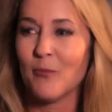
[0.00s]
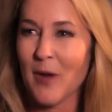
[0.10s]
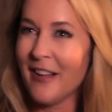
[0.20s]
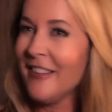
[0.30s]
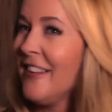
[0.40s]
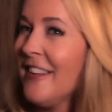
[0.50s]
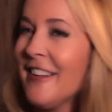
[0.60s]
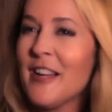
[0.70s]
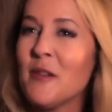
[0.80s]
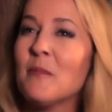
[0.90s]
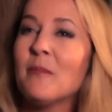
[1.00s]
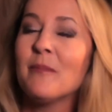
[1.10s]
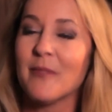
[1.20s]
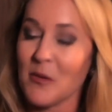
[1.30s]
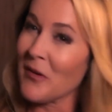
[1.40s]
Well, I'm
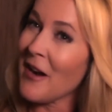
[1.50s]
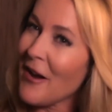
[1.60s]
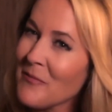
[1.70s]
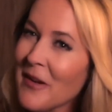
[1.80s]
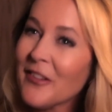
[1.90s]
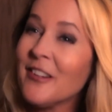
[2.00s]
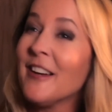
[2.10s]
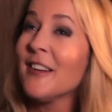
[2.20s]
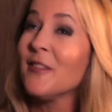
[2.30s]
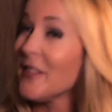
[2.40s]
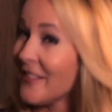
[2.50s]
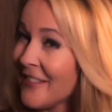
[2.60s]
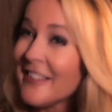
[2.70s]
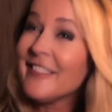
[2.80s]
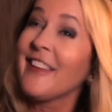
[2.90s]
the proud mother of
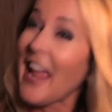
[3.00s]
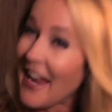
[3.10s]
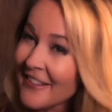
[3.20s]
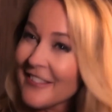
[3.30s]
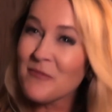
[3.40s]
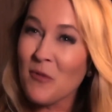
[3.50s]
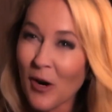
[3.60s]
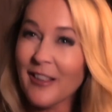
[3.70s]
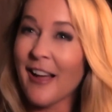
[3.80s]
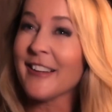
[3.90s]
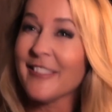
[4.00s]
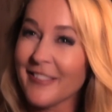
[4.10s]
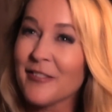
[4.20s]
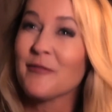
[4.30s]
6 handsome warlocks.